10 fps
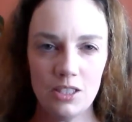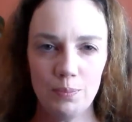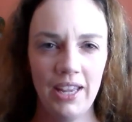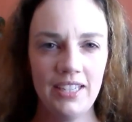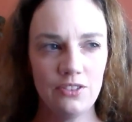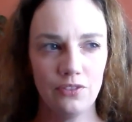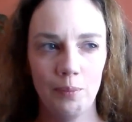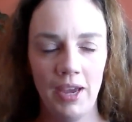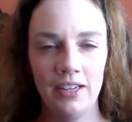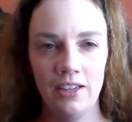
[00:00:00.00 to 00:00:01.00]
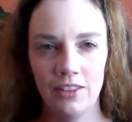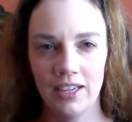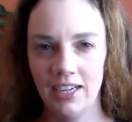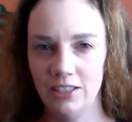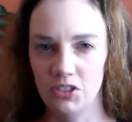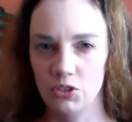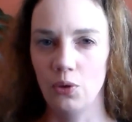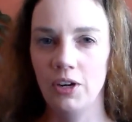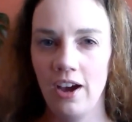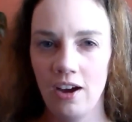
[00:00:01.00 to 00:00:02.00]
displaced from any other kind of
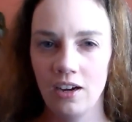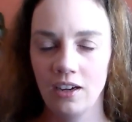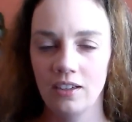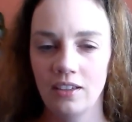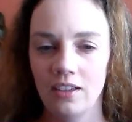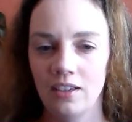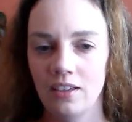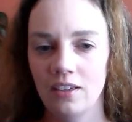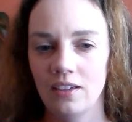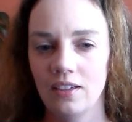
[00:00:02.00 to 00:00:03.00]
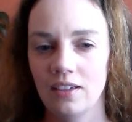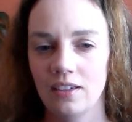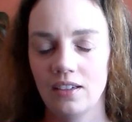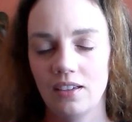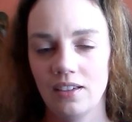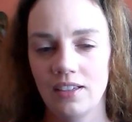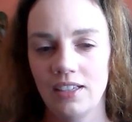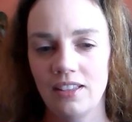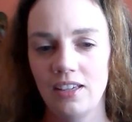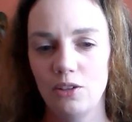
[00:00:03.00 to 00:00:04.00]
story arc,
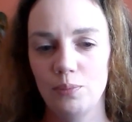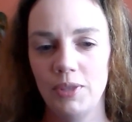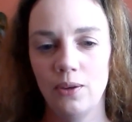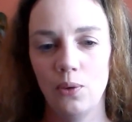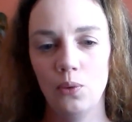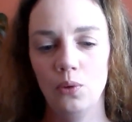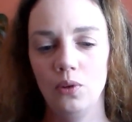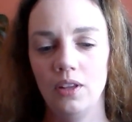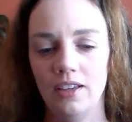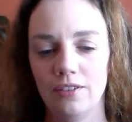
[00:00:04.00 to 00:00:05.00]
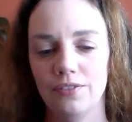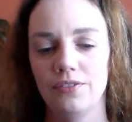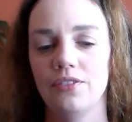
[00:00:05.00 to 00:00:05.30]
and I think it would be cool if,